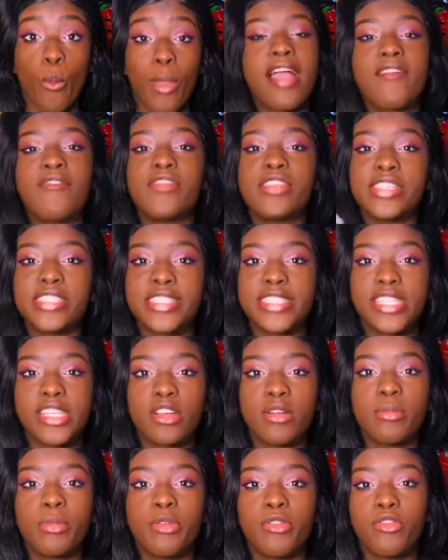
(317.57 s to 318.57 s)
Every
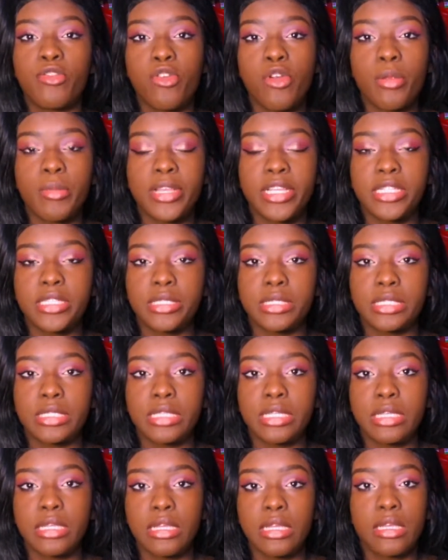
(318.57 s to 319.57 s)
single performance,
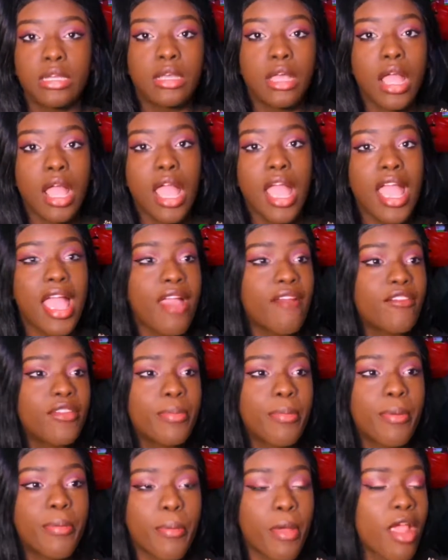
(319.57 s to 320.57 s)

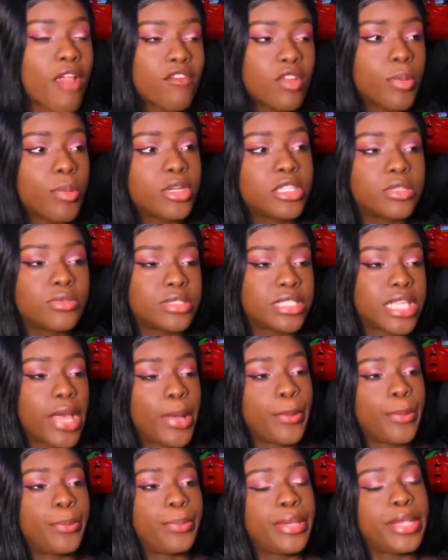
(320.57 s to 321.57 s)
every person was
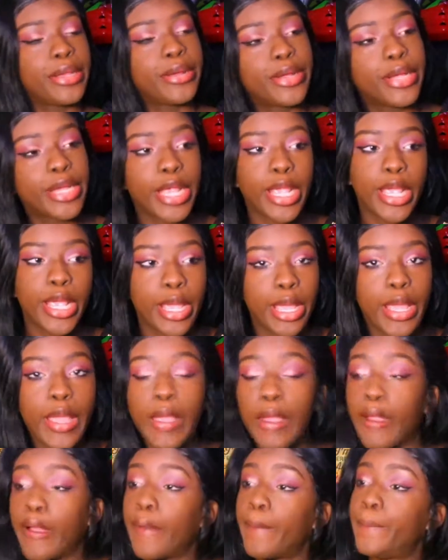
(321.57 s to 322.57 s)
like, period,
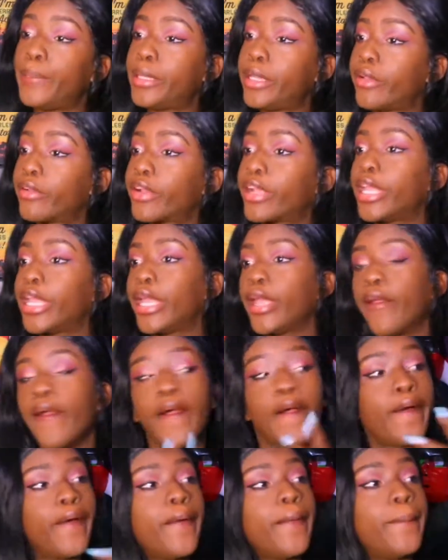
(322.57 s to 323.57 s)
period,
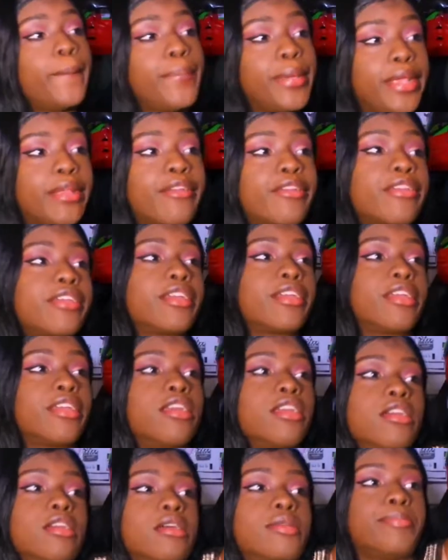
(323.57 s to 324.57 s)
period,
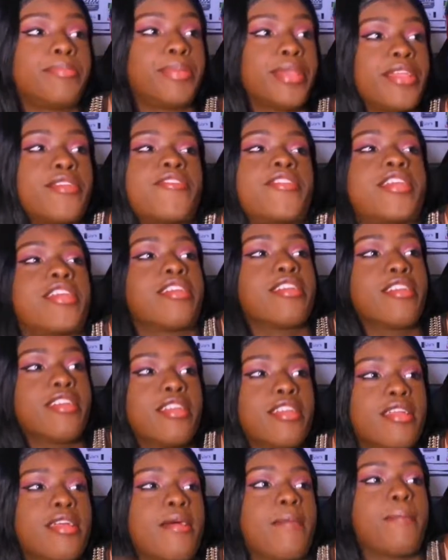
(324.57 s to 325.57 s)
period,
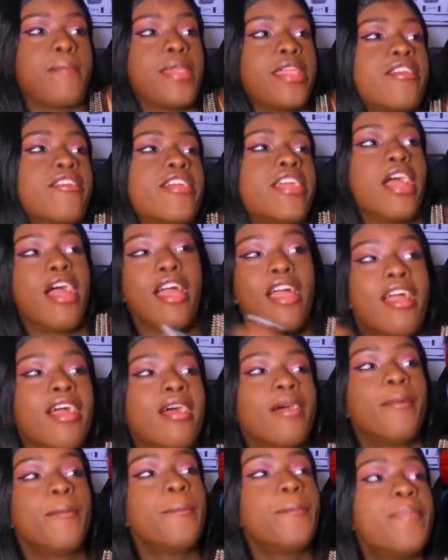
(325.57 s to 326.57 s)
period,
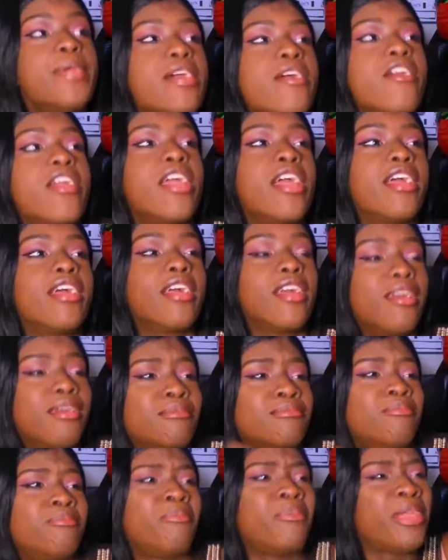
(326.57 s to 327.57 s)
period,
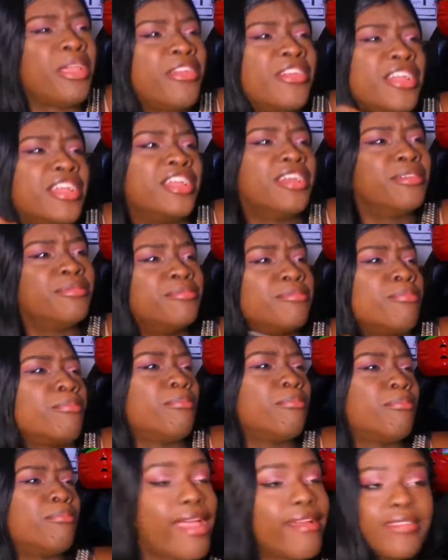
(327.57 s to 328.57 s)
period.
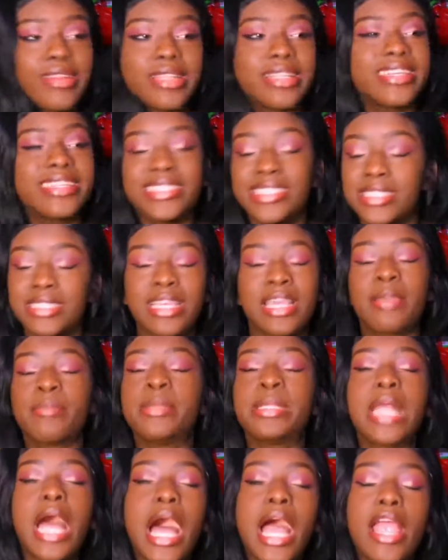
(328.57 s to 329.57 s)
Everything just
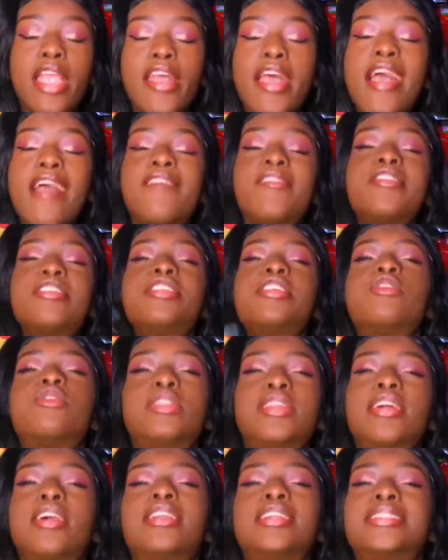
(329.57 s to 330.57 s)
getting me tired. Every
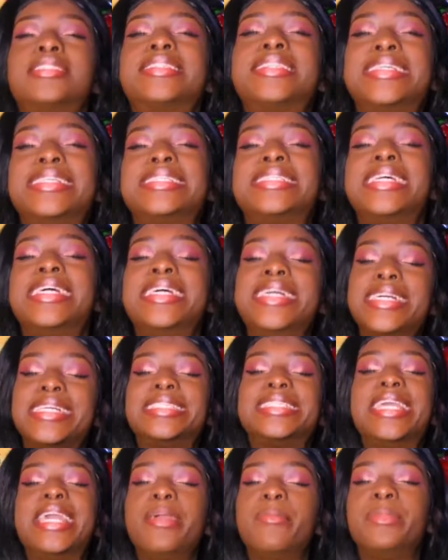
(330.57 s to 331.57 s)
single thing on this list
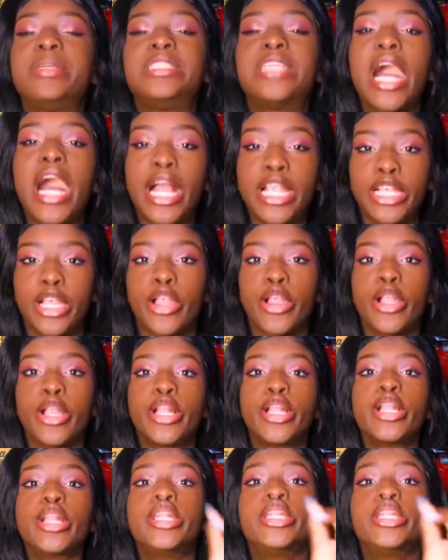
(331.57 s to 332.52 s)
is getting me tired.